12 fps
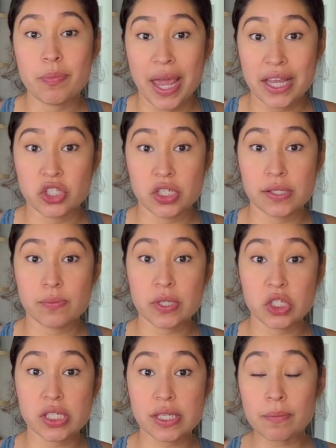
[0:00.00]
Pages,
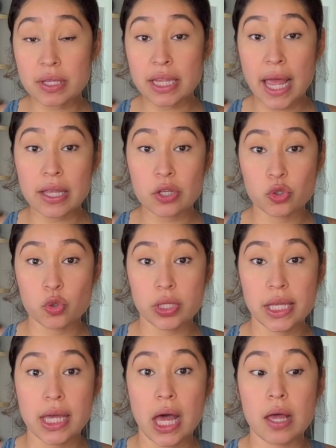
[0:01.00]
which is something that
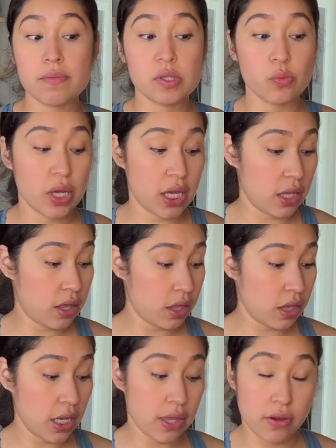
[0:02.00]
usually comes with
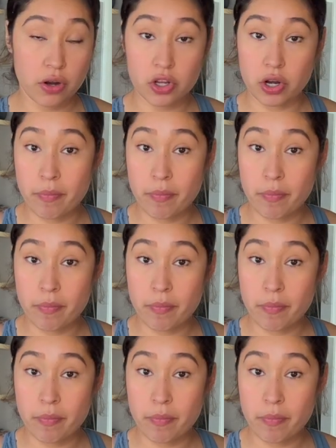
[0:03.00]
either your